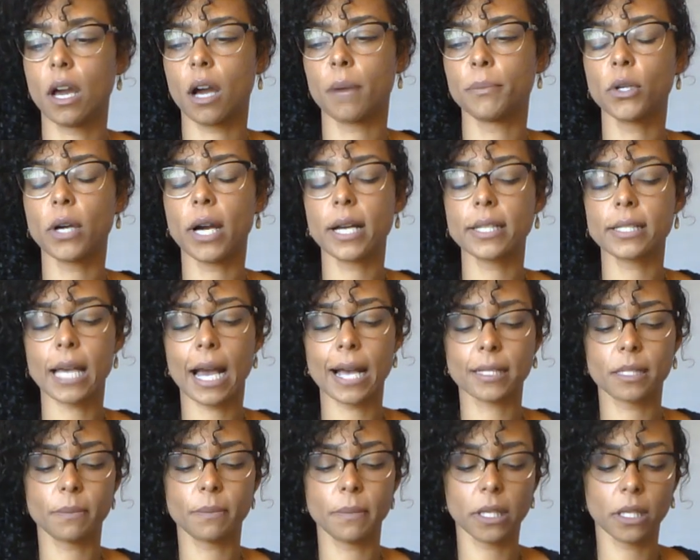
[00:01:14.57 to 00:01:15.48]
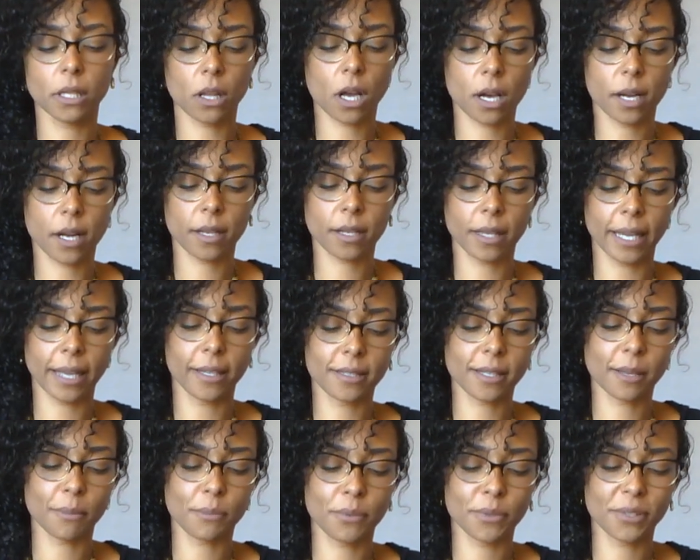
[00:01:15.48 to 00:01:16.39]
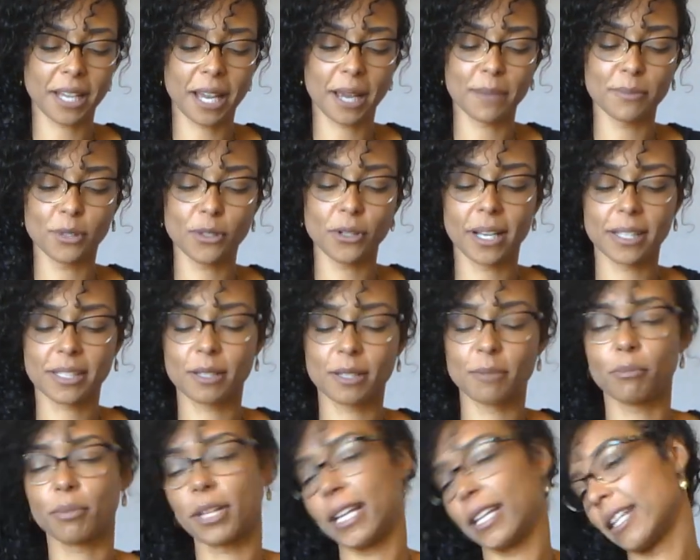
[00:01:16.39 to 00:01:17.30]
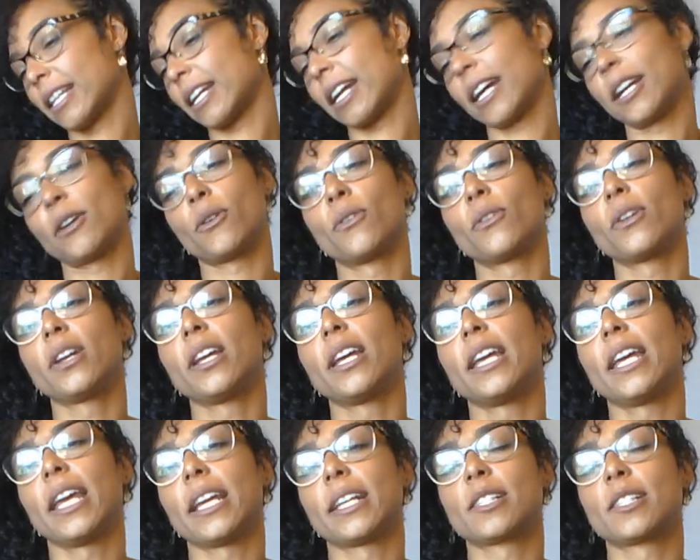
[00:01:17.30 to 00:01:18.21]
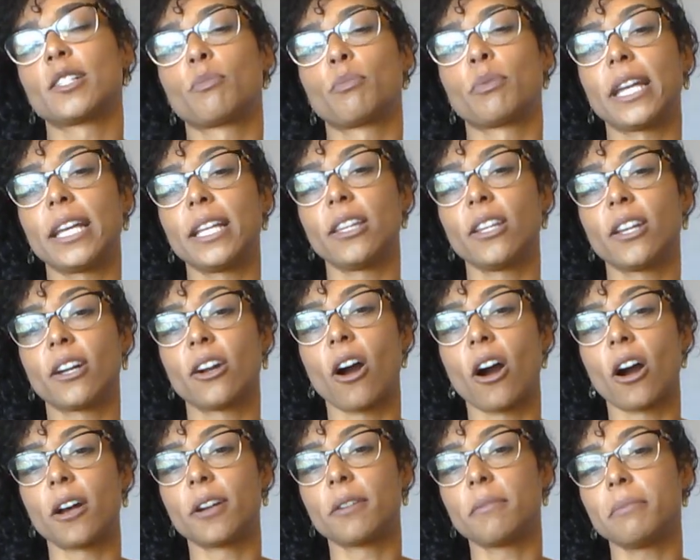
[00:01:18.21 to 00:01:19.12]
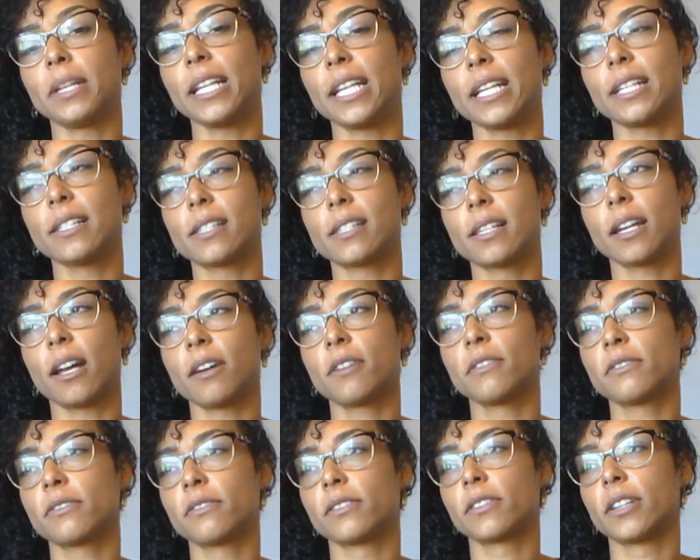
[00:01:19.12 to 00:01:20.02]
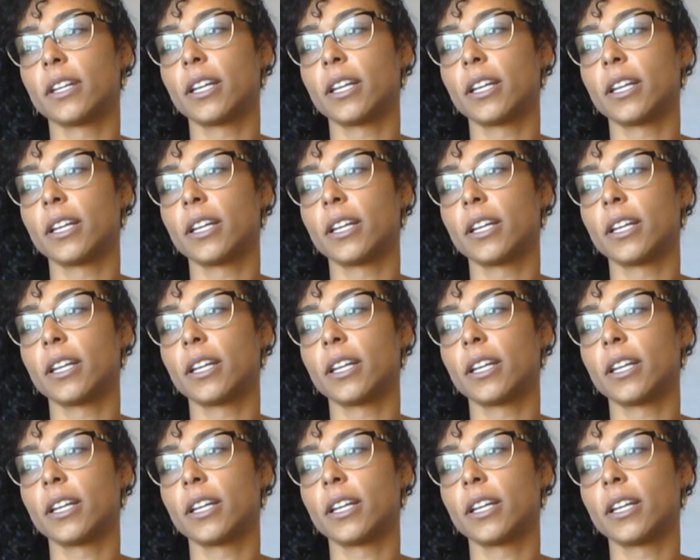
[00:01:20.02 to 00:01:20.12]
You guys ask me a lot. Like sometimes you guys complain that I don't explain the card meanings enough.